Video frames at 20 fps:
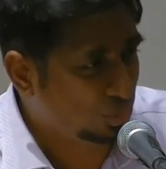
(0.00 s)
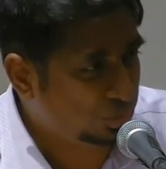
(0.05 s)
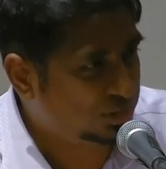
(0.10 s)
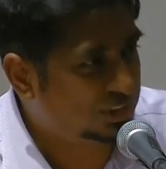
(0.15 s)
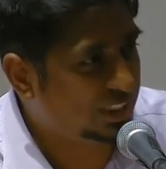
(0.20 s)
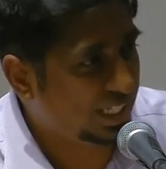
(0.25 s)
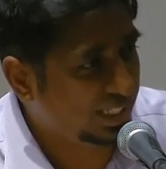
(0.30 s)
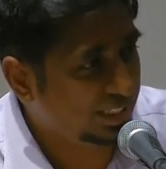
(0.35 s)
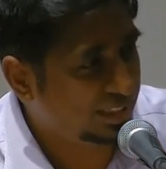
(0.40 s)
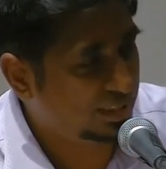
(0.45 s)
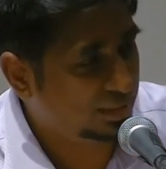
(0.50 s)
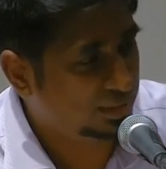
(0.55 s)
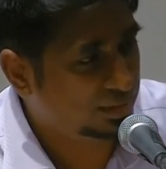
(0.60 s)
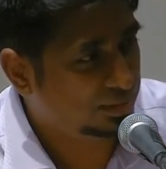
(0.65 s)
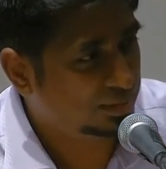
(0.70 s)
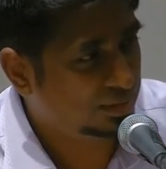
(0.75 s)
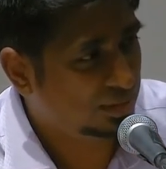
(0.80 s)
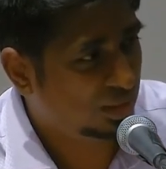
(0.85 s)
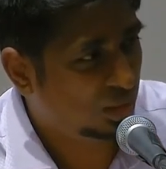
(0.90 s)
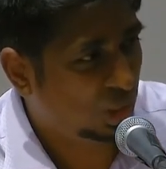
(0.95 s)
crusade,
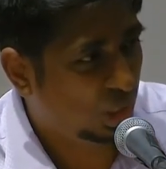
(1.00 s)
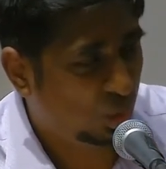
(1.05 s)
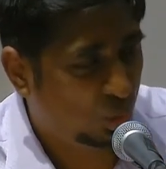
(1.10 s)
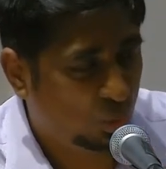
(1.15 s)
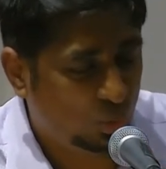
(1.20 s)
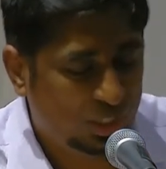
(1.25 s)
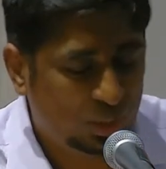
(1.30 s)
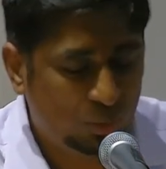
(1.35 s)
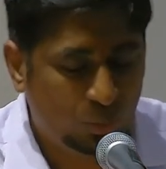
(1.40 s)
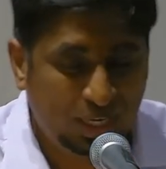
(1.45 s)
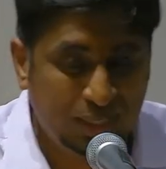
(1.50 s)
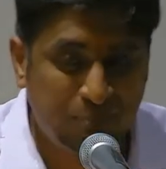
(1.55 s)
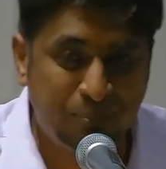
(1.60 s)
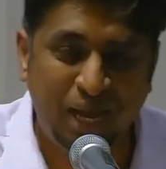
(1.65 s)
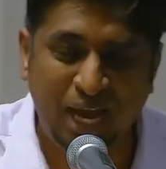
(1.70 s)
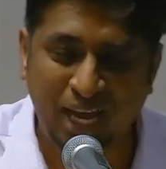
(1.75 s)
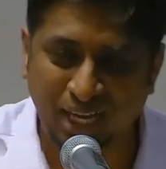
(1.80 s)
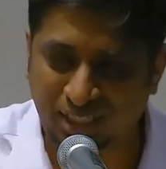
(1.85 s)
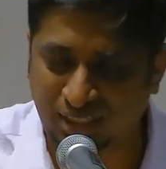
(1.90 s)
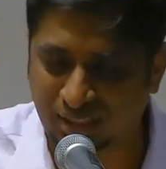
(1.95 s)
he
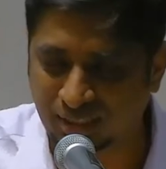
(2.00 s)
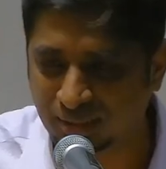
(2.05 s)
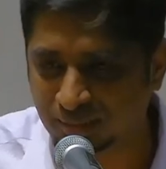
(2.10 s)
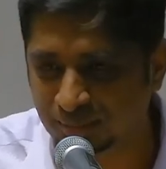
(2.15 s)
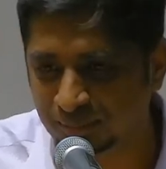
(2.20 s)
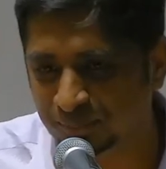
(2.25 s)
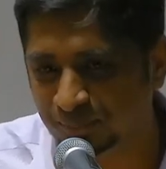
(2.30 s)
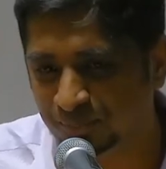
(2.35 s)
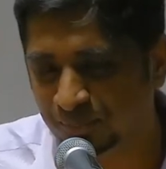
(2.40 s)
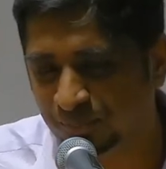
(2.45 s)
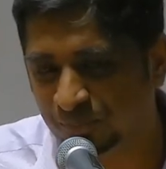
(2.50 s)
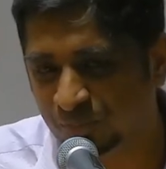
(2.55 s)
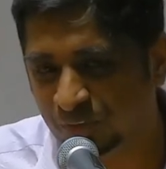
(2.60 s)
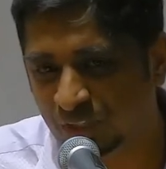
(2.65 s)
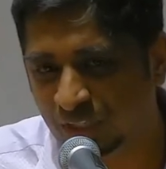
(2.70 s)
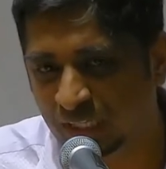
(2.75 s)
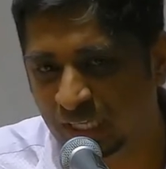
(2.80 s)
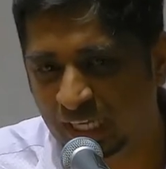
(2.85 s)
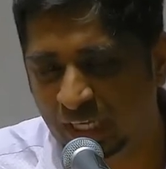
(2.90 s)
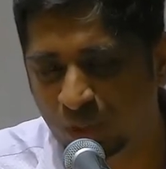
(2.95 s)
went back.
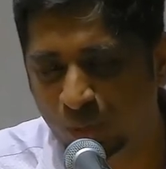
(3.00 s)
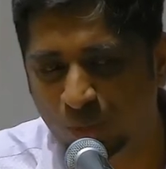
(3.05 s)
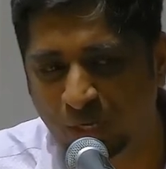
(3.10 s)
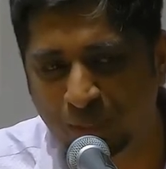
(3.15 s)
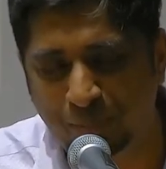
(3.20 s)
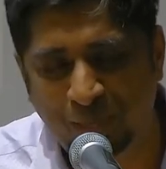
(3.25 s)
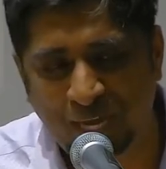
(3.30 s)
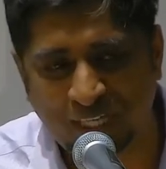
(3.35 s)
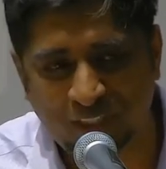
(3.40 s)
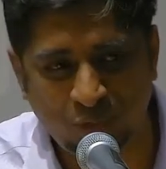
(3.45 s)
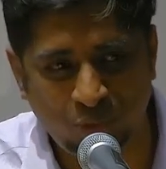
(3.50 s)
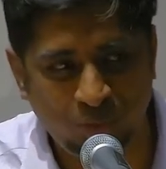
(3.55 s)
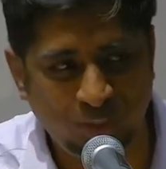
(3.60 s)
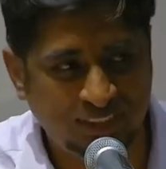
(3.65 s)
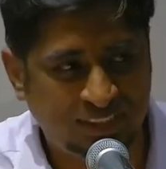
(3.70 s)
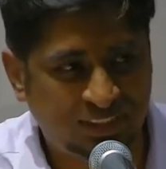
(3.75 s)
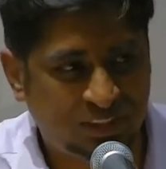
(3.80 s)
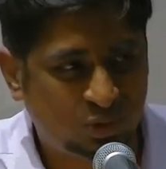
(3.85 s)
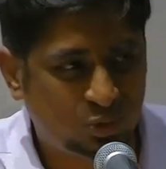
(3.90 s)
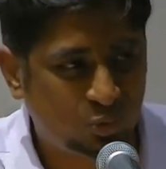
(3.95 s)
He went back
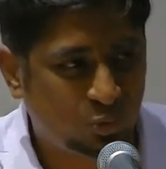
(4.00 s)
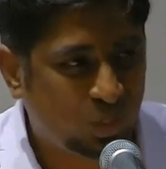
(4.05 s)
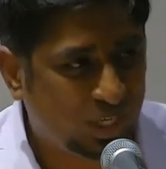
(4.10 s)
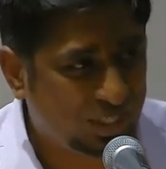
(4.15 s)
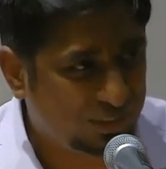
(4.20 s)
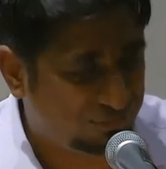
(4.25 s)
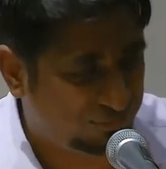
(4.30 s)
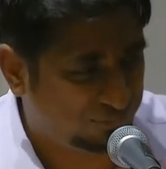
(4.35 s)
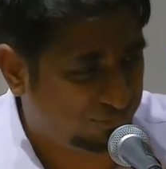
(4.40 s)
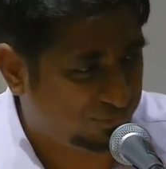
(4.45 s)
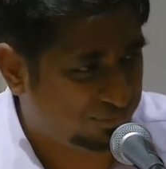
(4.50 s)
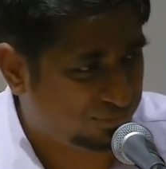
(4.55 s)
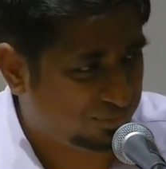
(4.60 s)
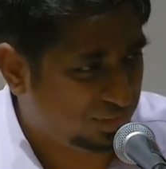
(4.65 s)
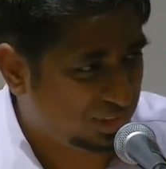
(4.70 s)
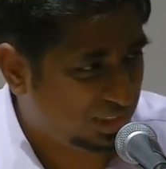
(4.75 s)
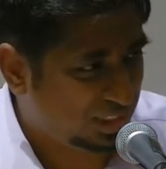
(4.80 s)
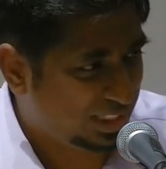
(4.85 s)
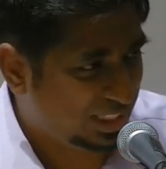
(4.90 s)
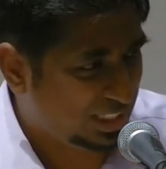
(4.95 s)
to his wife.
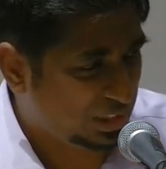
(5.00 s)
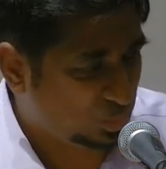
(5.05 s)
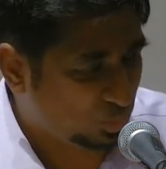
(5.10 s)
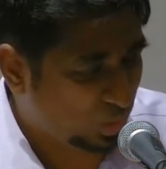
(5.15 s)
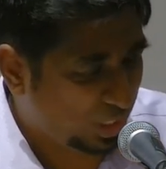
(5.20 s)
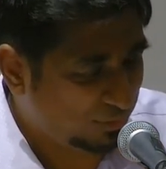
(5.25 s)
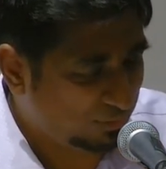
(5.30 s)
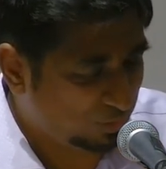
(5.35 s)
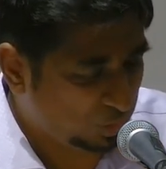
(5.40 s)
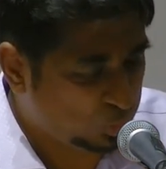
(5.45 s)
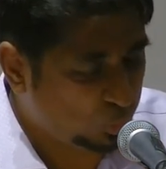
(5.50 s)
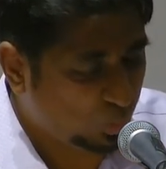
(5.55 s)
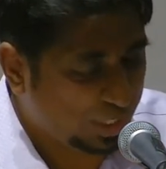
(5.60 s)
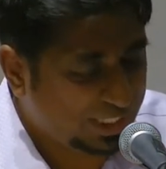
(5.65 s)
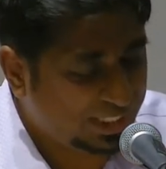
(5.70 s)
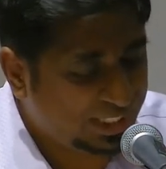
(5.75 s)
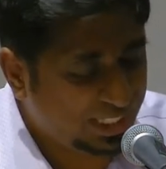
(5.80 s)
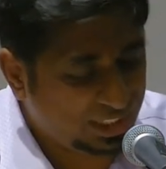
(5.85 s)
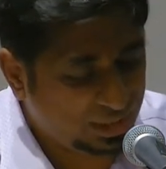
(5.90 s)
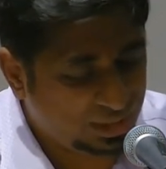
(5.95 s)
His wife
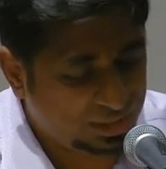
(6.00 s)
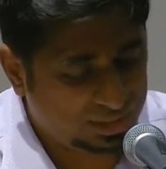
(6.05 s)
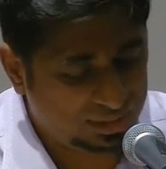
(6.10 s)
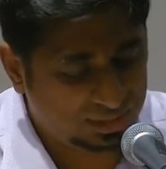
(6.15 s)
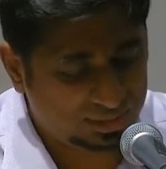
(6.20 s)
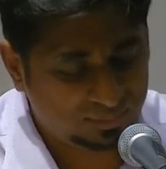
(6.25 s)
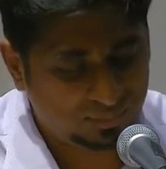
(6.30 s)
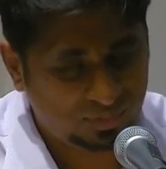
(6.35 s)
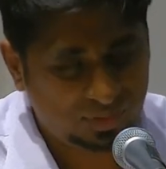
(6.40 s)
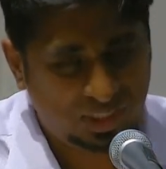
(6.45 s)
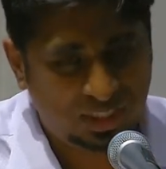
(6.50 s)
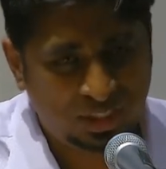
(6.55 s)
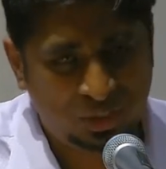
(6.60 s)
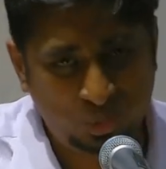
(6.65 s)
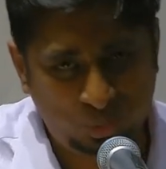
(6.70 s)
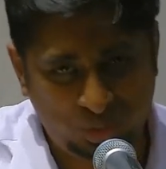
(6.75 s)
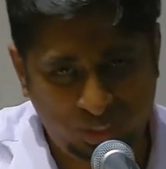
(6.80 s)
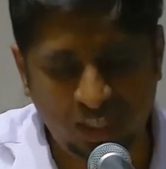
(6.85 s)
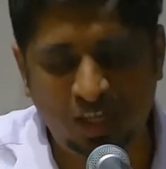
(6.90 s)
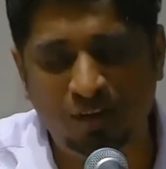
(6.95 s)
was waiting
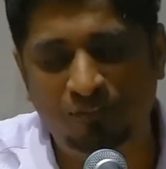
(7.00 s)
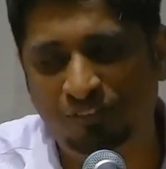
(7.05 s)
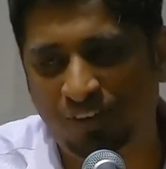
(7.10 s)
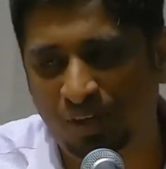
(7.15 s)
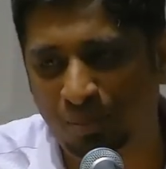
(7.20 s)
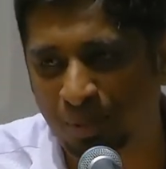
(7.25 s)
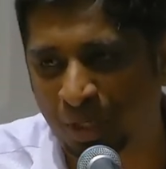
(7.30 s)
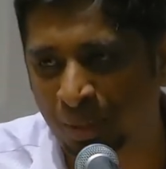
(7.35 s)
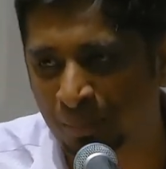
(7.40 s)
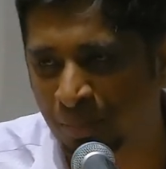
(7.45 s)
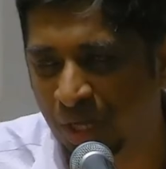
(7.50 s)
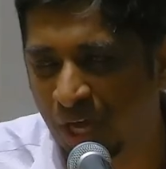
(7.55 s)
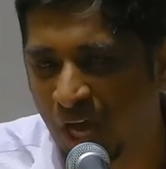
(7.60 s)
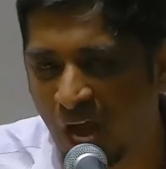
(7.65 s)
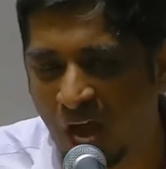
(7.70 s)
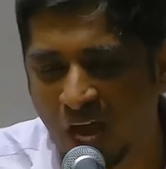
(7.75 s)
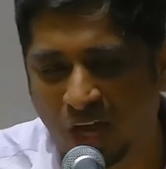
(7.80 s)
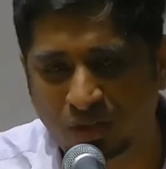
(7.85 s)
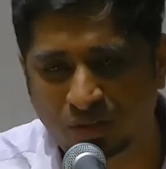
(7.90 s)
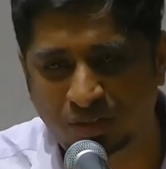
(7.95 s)
to hear from
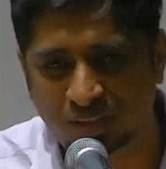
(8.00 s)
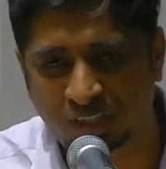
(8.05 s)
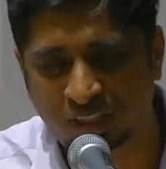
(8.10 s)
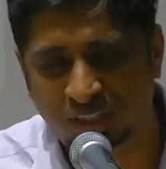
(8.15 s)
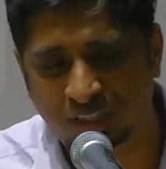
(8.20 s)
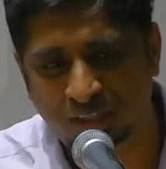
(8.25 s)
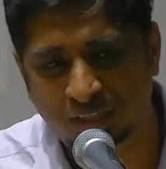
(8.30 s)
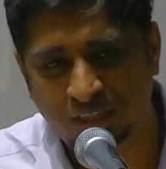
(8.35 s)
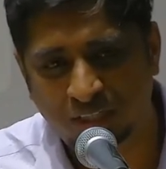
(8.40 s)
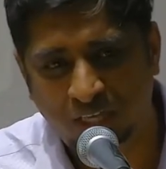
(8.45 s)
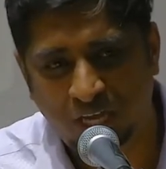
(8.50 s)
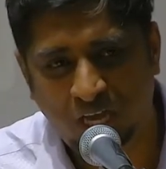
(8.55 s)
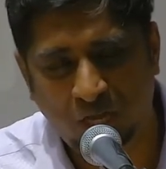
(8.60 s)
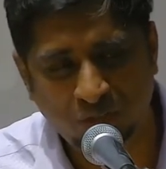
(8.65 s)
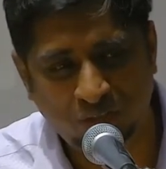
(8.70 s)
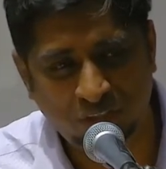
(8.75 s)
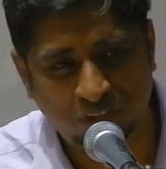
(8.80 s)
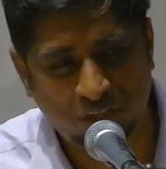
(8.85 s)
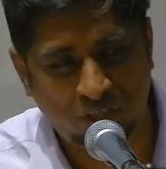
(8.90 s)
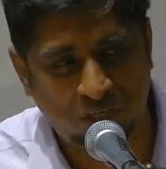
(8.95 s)
him how the
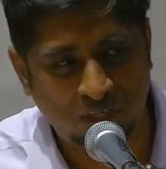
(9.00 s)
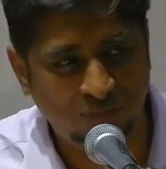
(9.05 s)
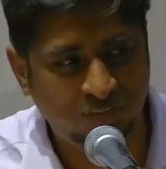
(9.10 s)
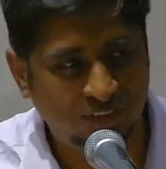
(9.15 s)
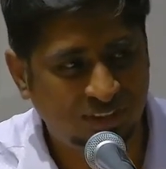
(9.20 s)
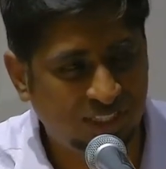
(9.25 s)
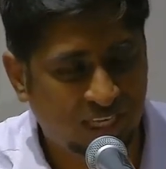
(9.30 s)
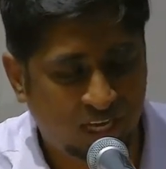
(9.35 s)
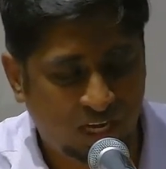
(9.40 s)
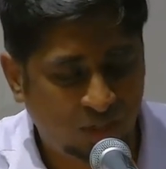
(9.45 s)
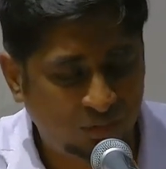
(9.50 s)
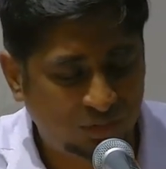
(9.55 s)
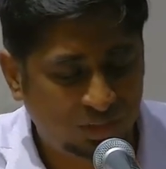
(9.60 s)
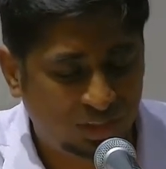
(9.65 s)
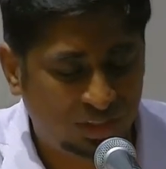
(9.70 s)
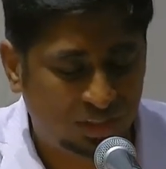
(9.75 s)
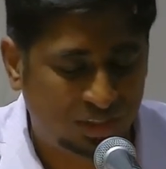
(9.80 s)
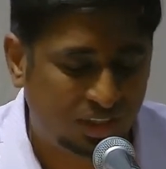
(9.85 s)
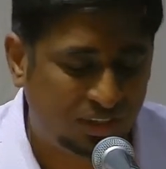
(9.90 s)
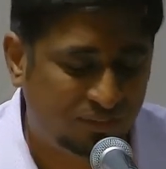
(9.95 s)

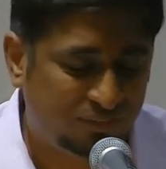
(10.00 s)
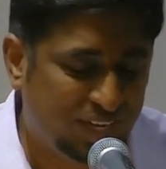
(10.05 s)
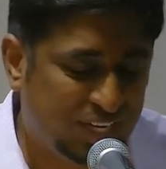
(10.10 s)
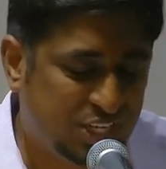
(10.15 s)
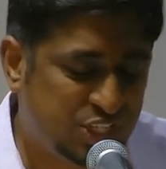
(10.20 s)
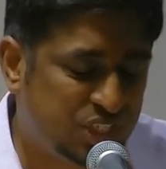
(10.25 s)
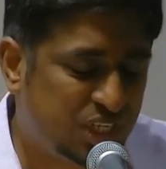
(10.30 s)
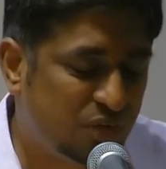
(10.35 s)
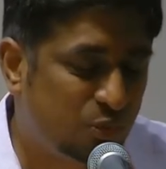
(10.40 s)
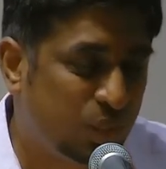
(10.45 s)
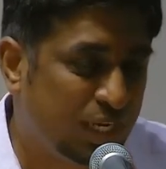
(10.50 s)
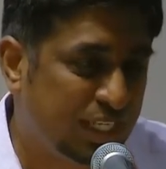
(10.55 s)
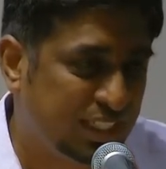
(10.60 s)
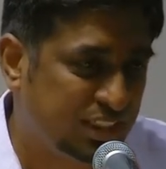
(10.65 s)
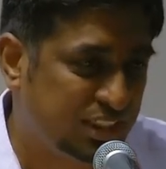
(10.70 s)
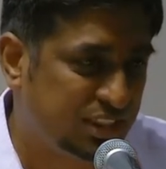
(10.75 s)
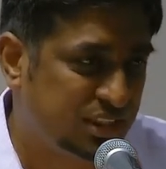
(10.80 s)
conference